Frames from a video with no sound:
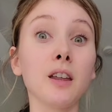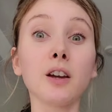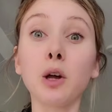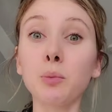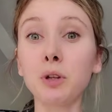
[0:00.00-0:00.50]

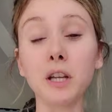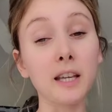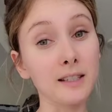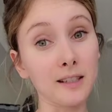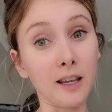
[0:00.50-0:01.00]
the company
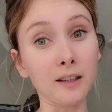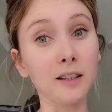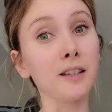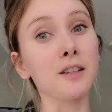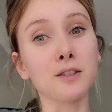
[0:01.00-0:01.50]
has said
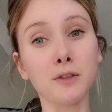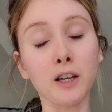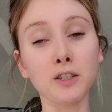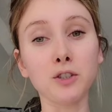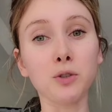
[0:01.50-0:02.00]
that it is
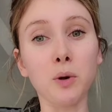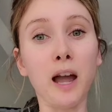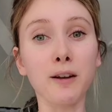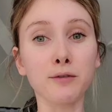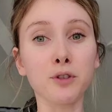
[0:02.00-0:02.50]
fine to do
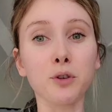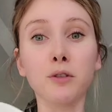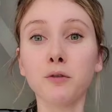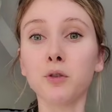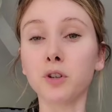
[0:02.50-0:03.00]
after
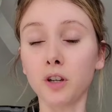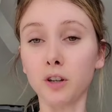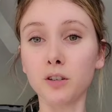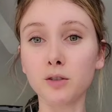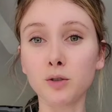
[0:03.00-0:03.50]
a full
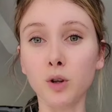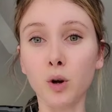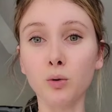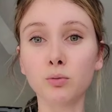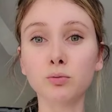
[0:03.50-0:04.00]
cure.
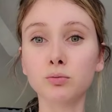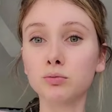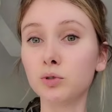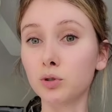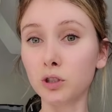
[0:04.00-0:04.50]
So
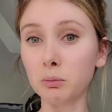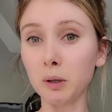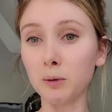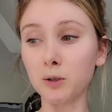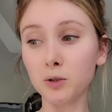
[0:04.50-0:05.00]
you should
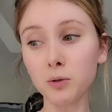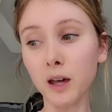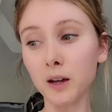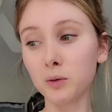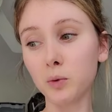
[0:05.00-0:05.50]
be able to do
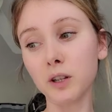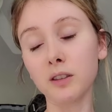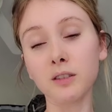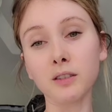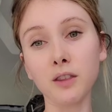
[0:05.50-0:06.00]
that
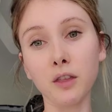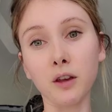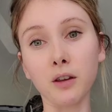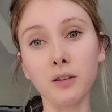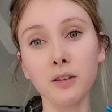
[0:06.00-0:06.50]
with
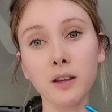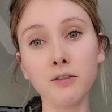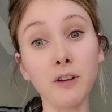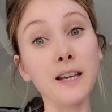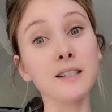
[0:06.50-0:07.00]
the
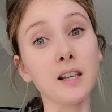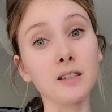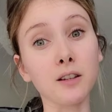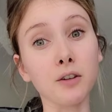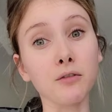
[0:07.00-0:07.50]
fast set
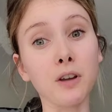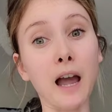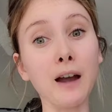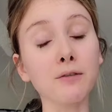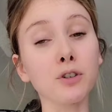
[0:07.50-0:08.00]
stuff
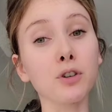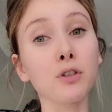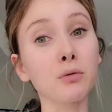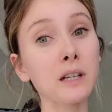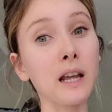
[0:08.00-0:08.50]
after
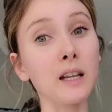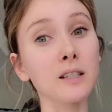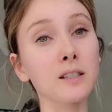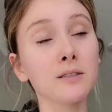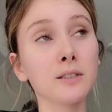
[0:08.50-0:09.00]
3
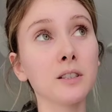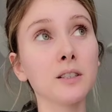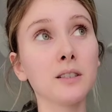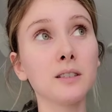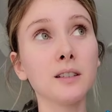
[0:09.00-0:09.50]
days.
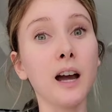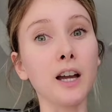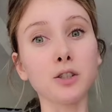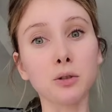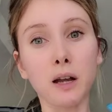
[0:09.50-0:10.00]

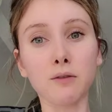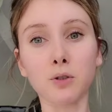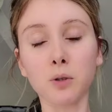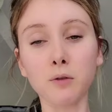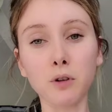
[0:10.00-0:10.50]
I do it after
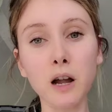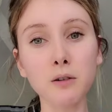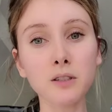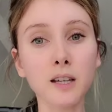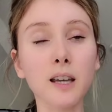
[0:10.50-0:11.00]
24
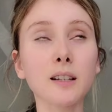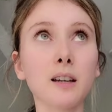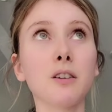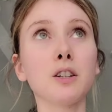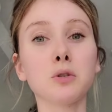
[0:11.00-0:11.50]
hours. Again,
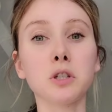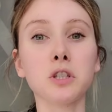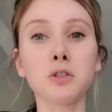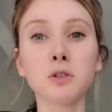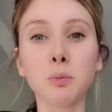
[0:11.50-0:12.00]
I've had no
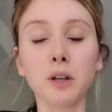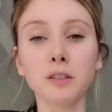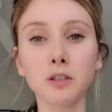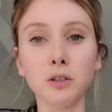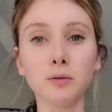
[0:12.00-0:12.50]
issues, but